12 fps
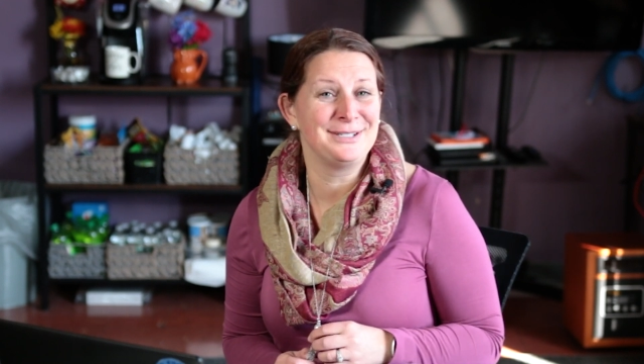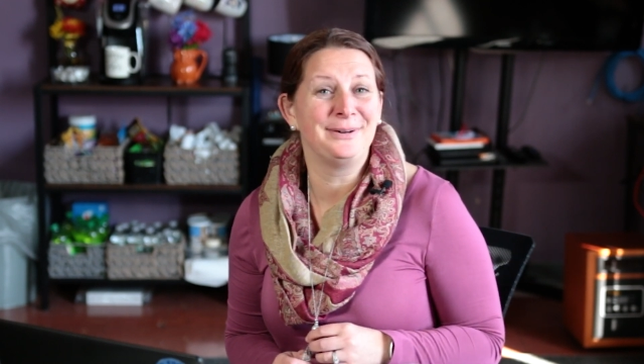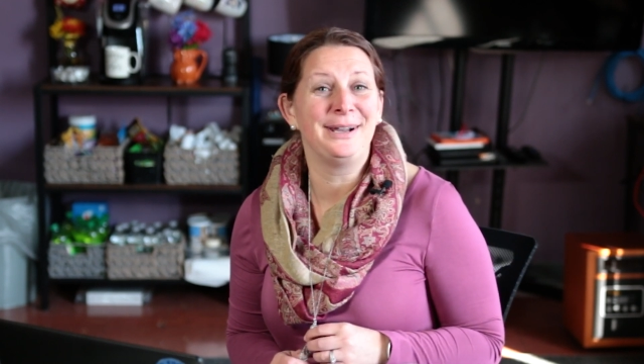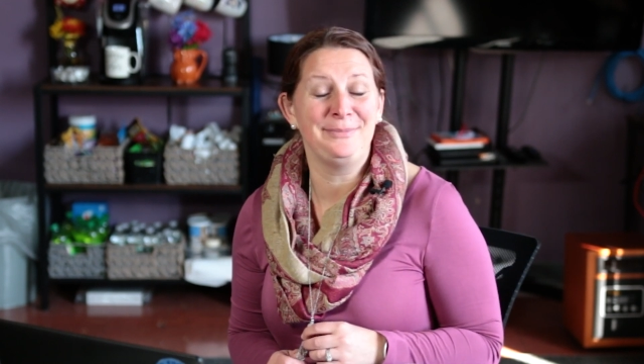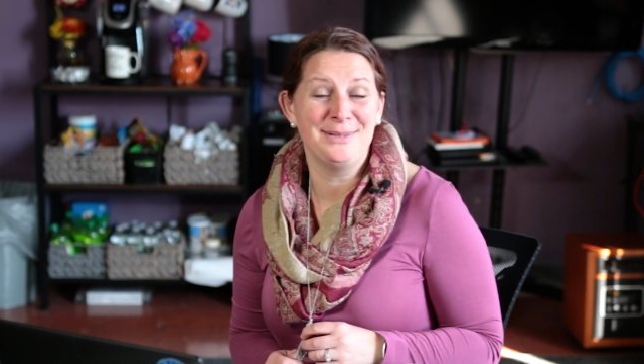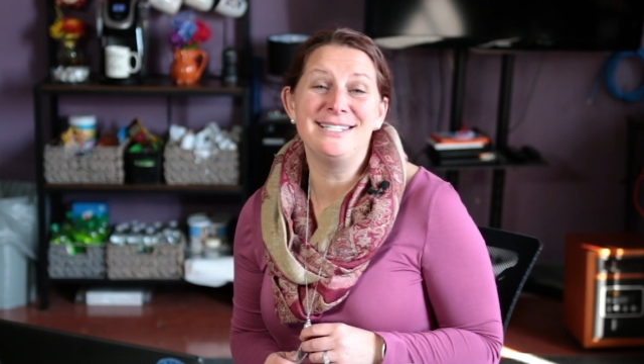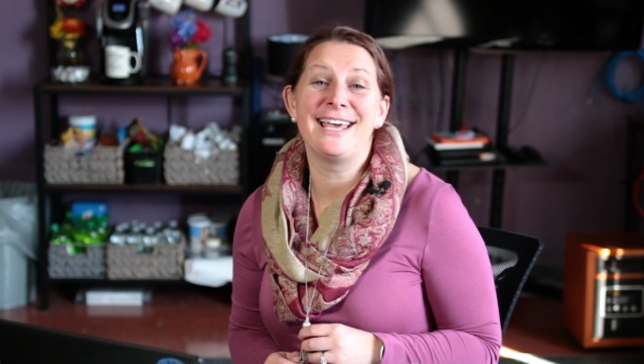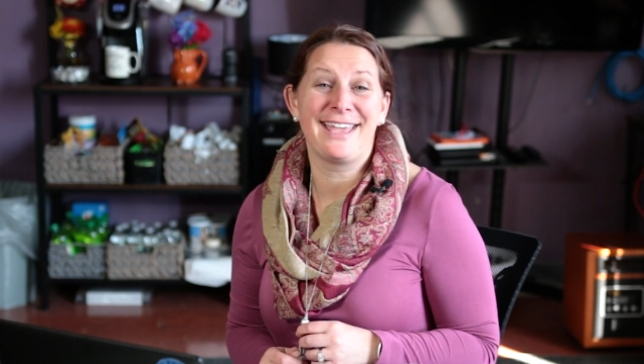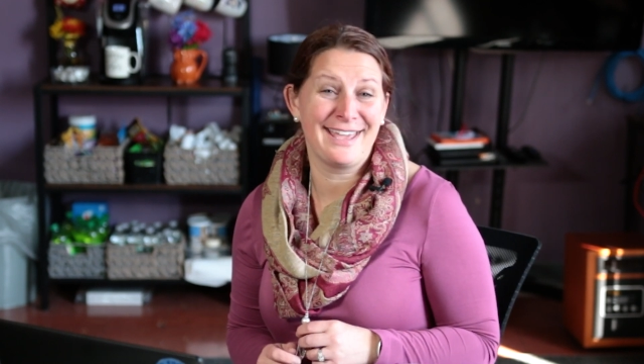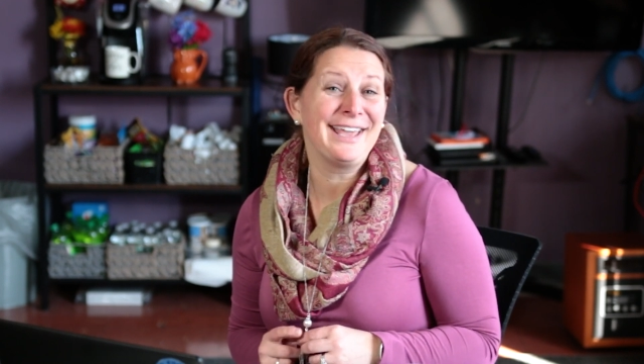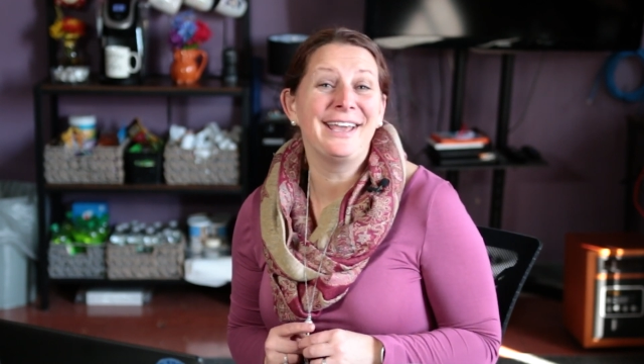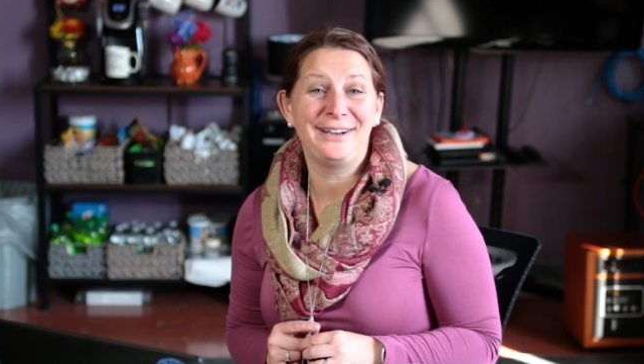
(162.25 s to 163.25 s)
to what I'm
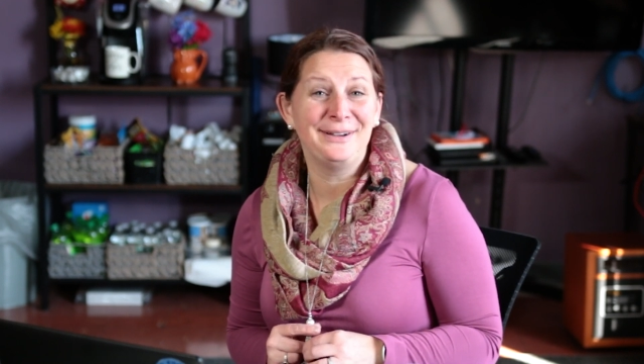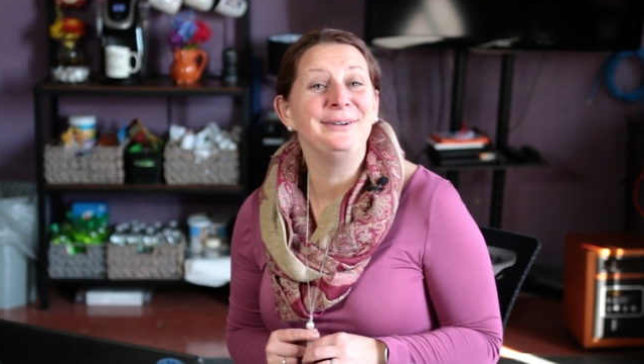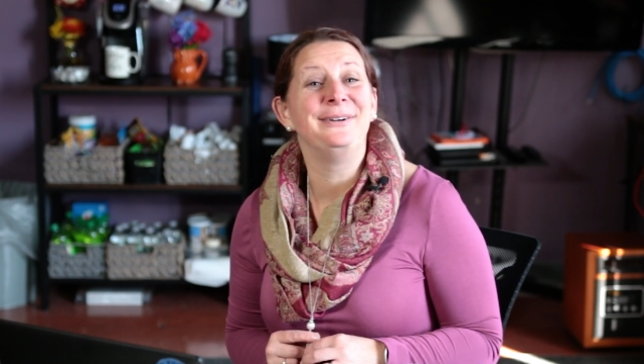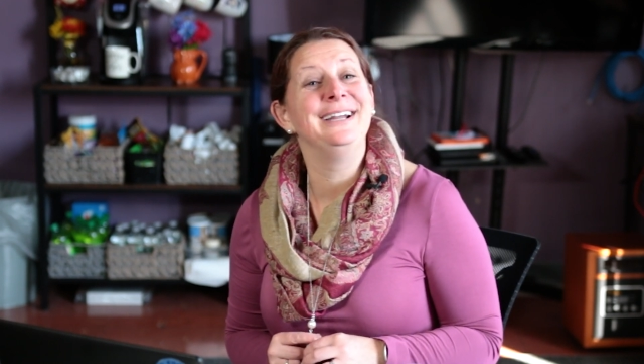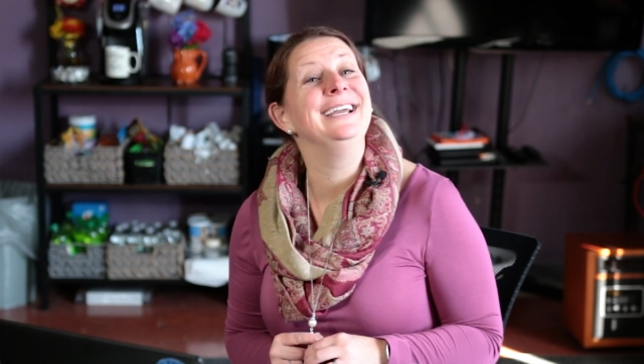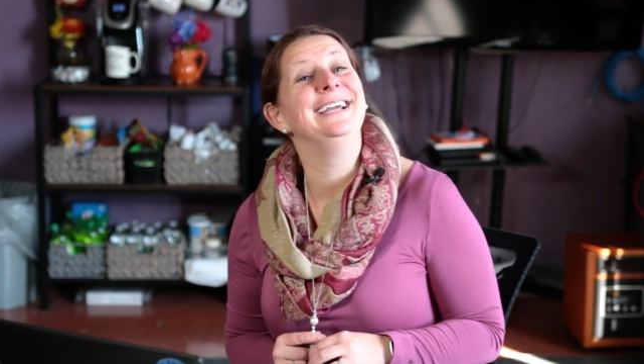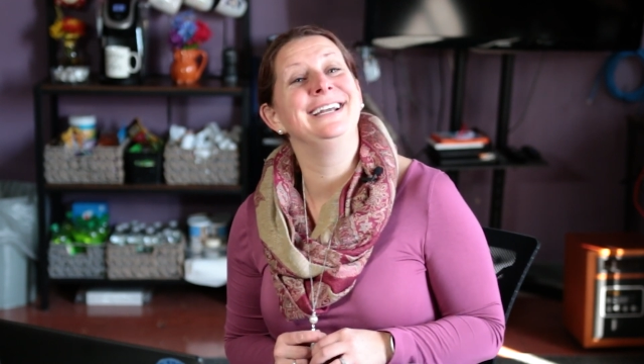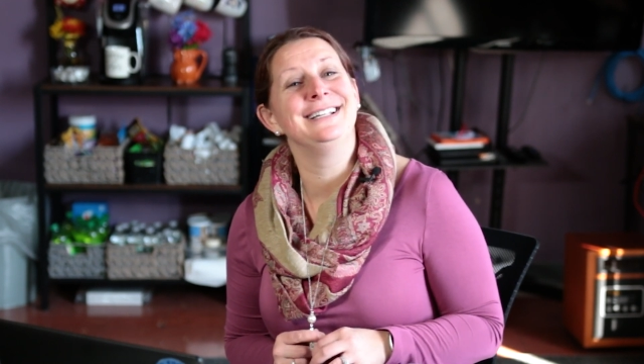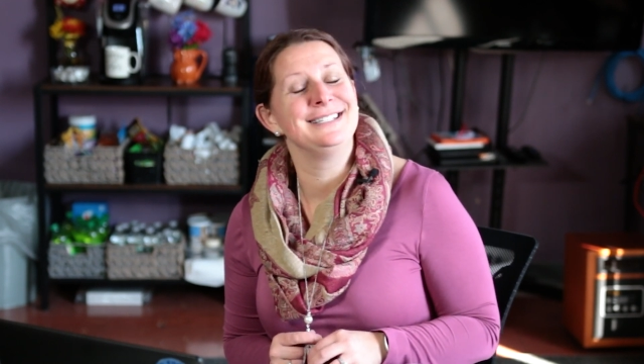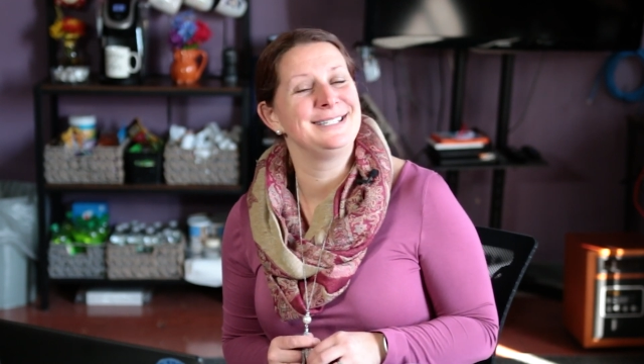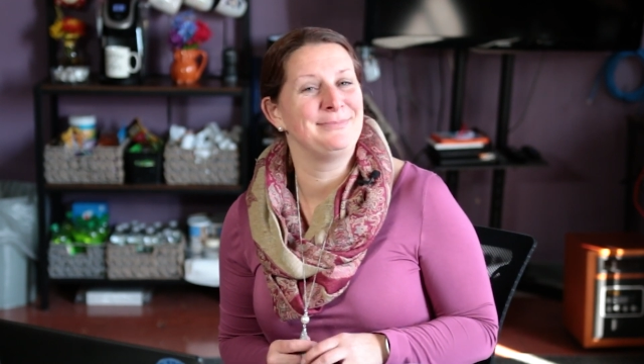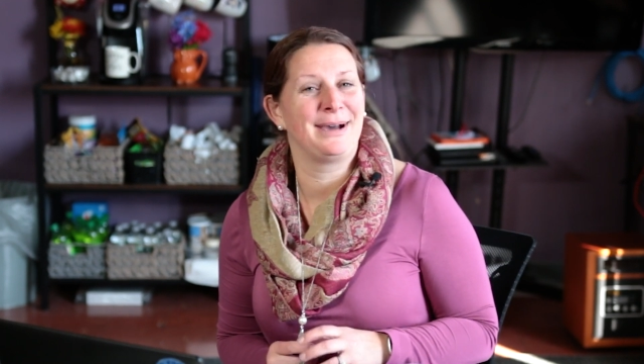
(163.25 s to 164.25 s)
saying and agreeing
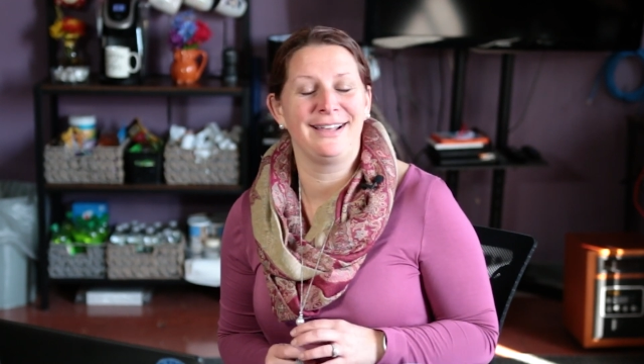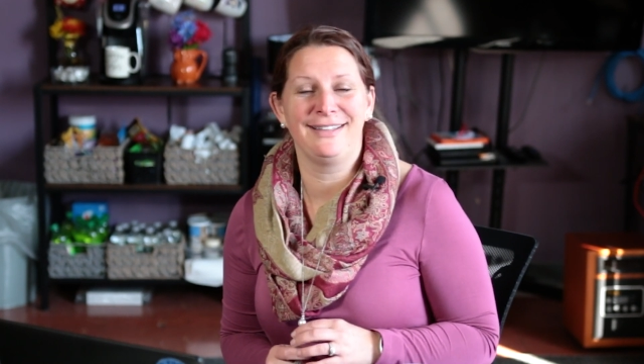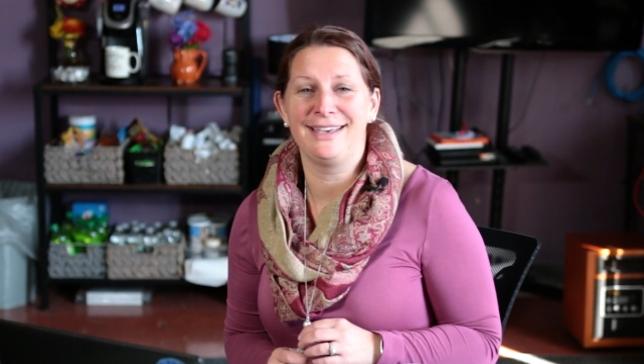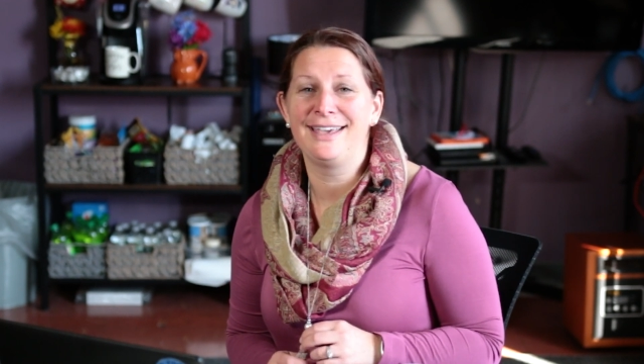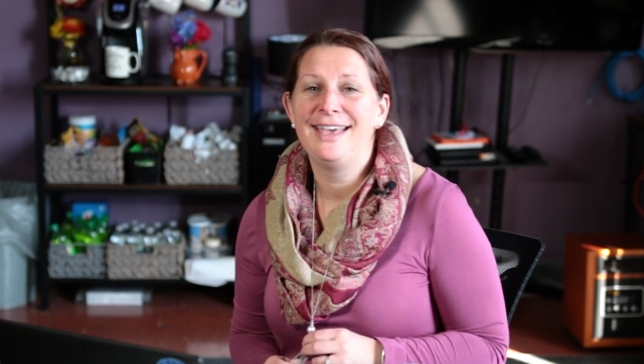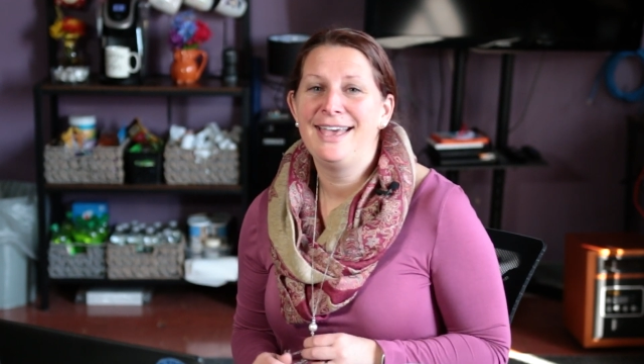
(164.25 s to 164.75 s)
and smiling.